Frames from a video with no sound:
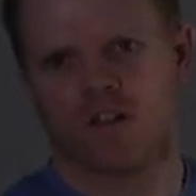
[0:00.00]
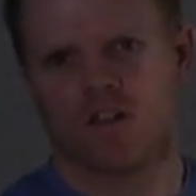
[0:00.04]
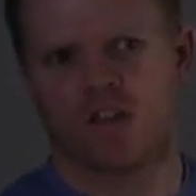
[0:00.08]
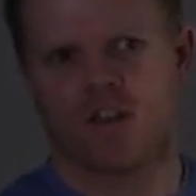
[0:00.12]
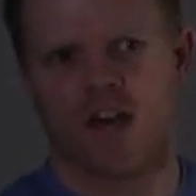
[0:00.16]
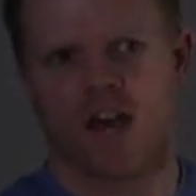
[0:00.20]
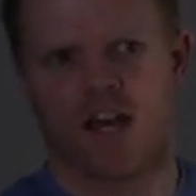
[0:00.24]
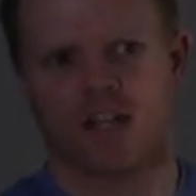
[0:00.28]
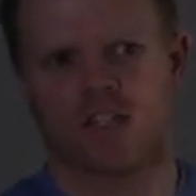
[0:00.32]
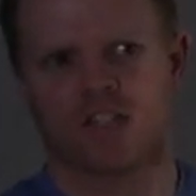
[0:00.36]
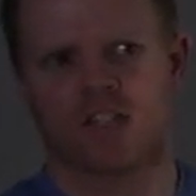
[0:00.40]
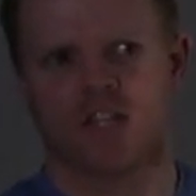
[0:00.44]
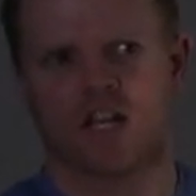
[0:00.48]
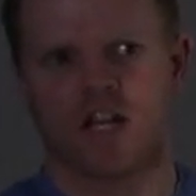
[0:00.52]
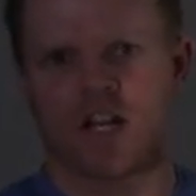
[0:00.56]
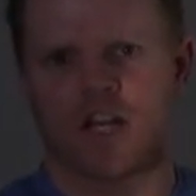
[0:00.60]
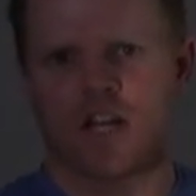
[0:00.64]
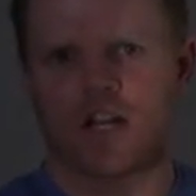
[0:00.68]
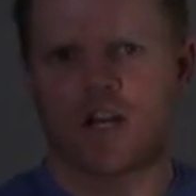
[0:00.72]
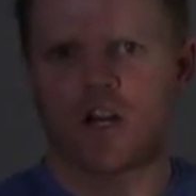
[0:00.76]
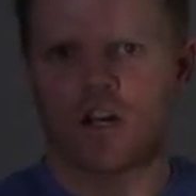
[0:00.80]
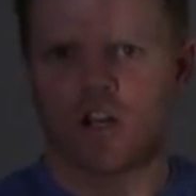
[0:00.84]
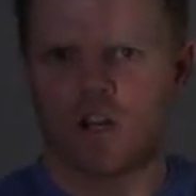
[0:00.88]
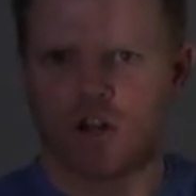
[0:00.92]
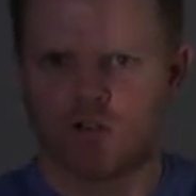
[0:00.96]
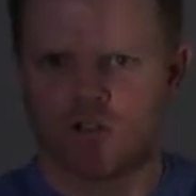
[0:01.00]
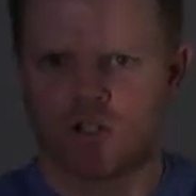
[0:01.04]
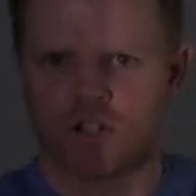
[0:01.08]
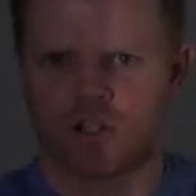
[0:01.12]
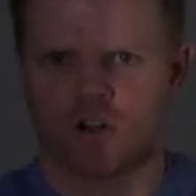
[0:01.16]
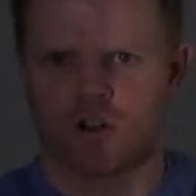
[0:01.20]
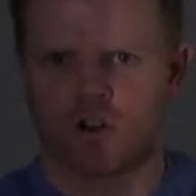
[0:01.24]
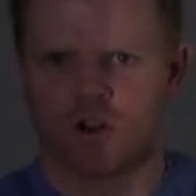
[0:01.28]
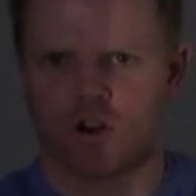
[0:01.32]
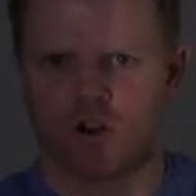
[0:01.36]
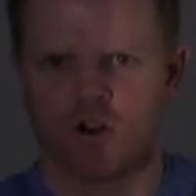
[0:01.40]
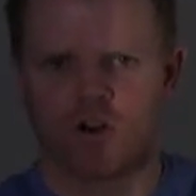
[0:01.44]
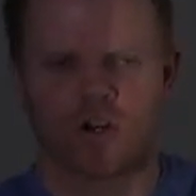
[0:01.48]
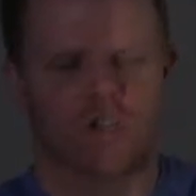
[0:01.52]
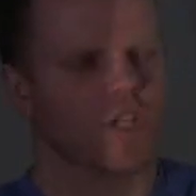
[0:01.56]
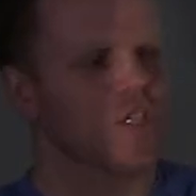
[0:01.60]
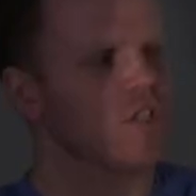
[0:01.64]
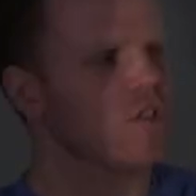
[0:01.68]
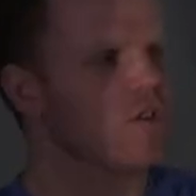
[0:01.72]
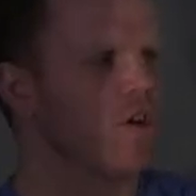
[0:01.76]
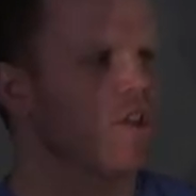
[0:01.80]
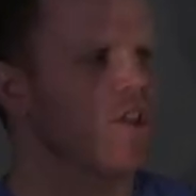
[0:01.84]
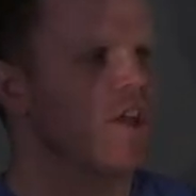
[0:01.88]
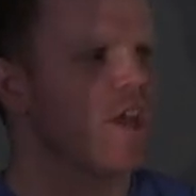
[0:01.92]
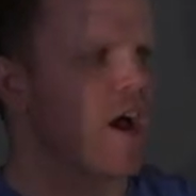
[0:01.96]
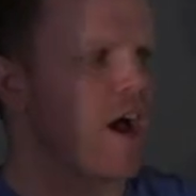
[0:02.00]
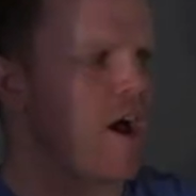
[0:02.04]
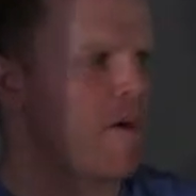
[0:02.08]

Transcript: That's getting closer just on the